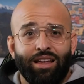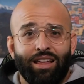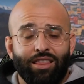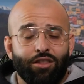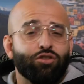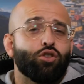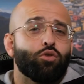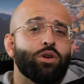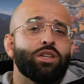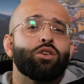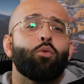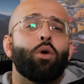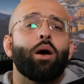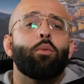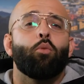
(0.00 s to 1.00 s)
there's a
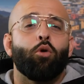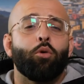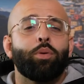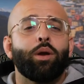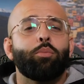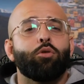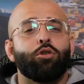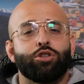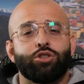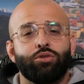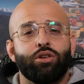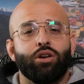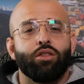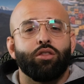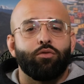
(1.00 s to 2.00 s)
reason why more people are
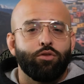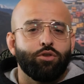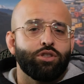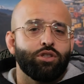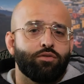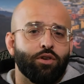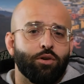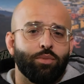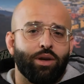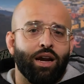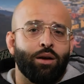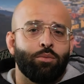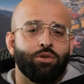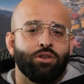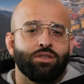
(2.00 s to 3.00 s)
shooting on the Fujifilm
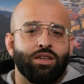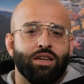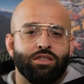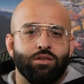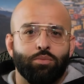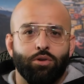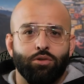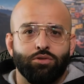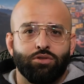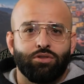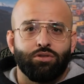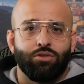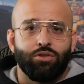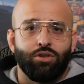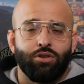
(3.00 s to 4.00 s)
cameras as opposed
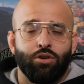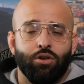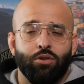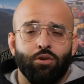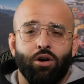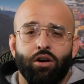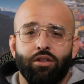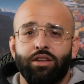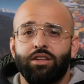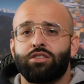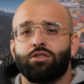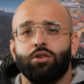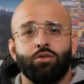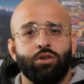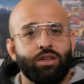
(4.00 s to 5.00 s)
to, all these
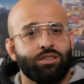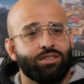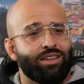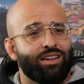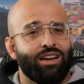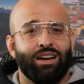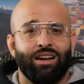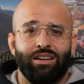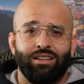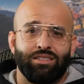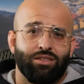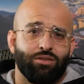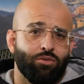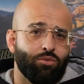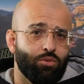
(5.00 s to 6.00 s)
Sonys and Canons
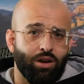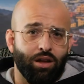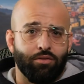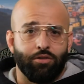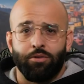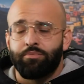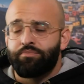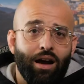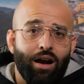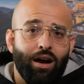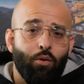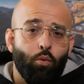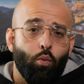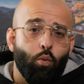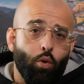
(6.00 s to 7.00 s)
and whatever.
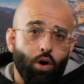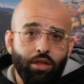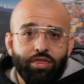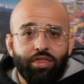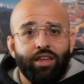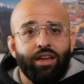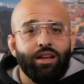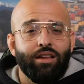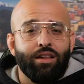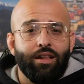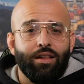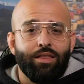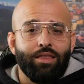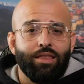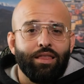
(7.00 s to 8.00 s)
One thing
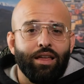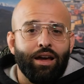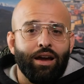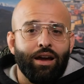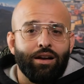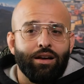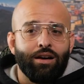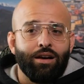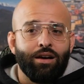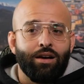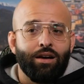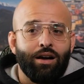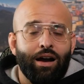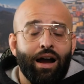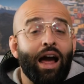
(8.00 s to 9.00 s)
that
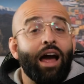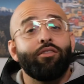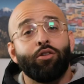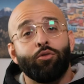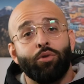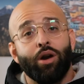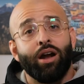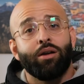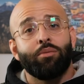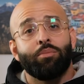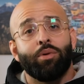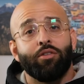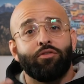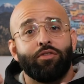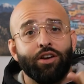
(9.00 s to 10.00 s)
I haven't read,
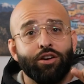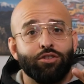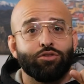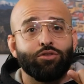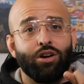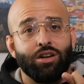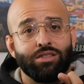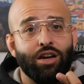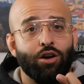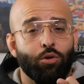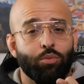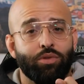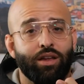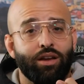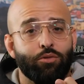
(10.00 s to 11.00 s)
but fingers crossed, I
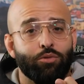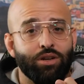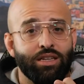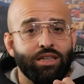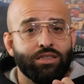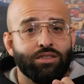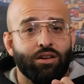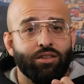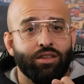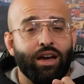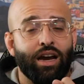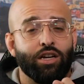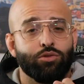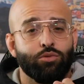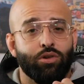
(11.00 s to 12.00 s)
hope they release on the
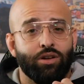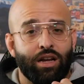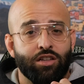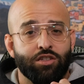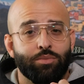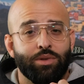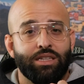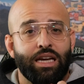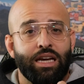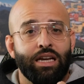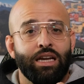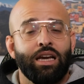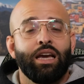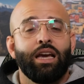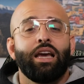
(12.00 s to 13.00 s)
actual announcement
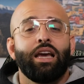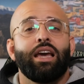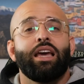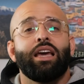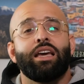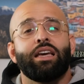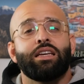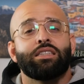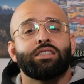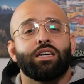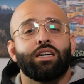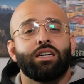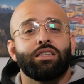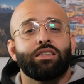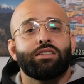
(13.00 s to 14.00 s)
date, is
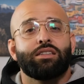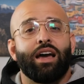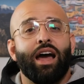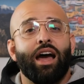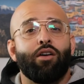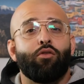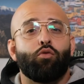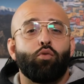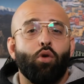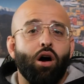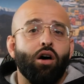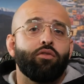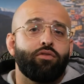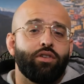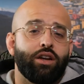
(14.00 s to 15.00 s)
to have
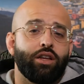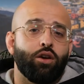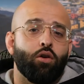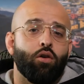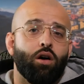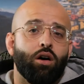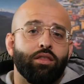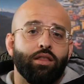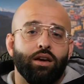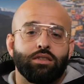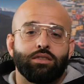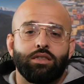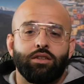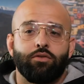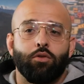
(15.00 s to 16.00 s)
raw video on the
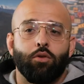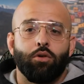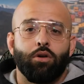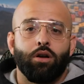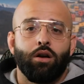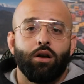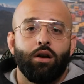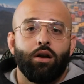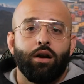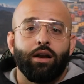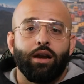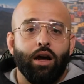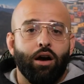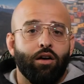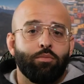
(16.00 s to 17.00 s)
XT4.
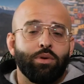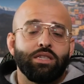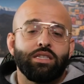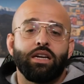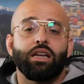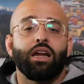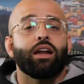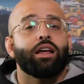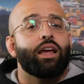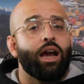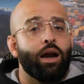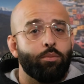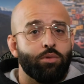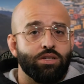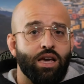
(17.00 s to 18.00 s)
Now, I've been seeing a lot of
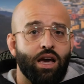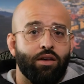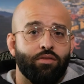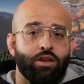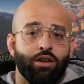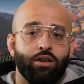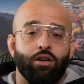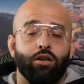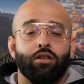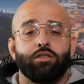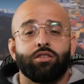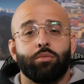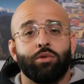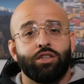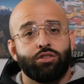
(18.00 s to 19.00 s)
cameras have it,
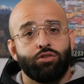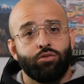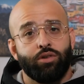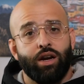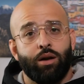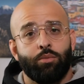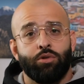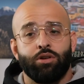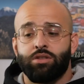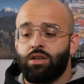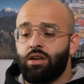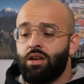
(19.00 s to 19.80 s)
some of these new cameras,